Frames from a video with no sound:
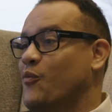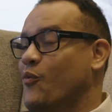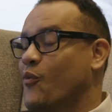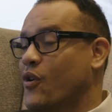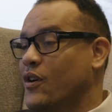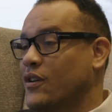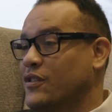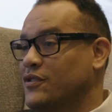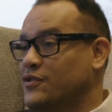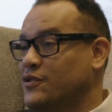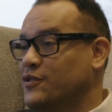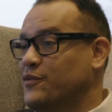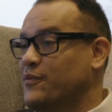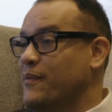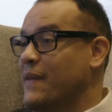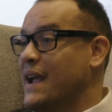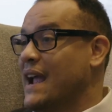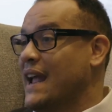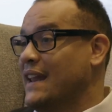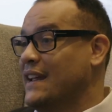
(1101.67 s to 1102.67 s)
want to
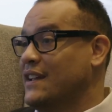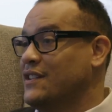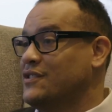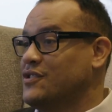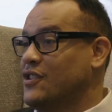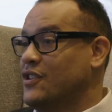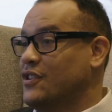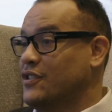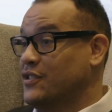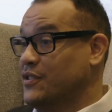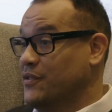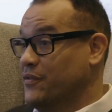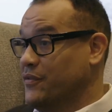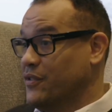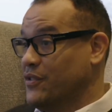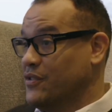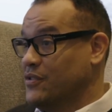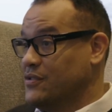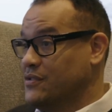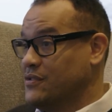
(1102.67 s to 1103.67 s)
manage a
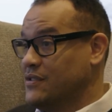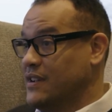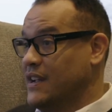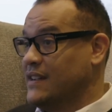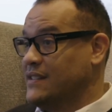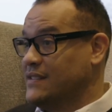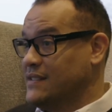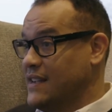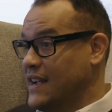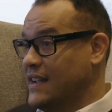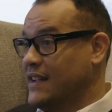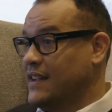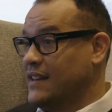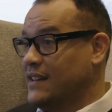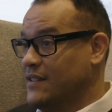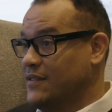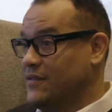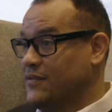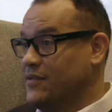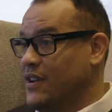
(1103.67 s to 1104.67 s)
diverse
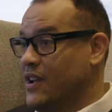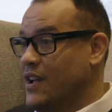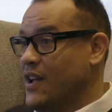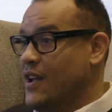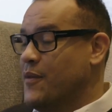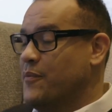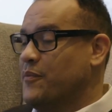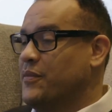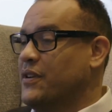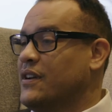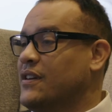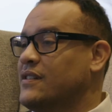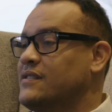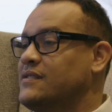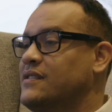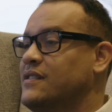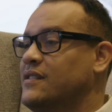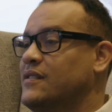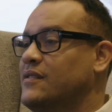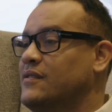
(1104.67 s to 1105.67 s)
executive,
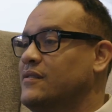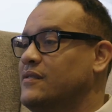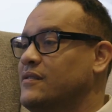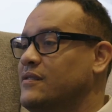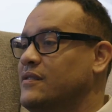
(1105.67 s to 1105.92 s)
because the